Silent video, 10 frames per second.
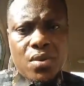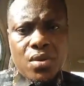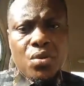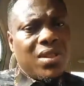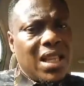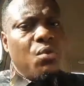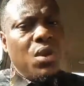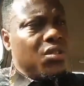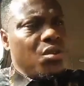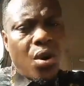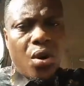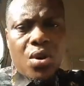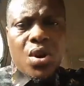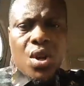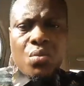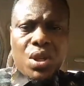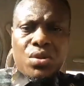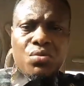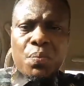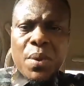You stay with
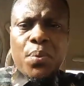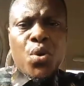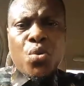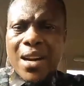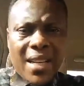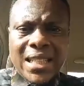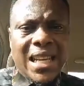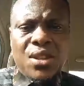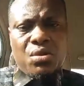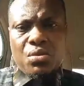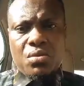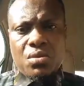with people you are related to.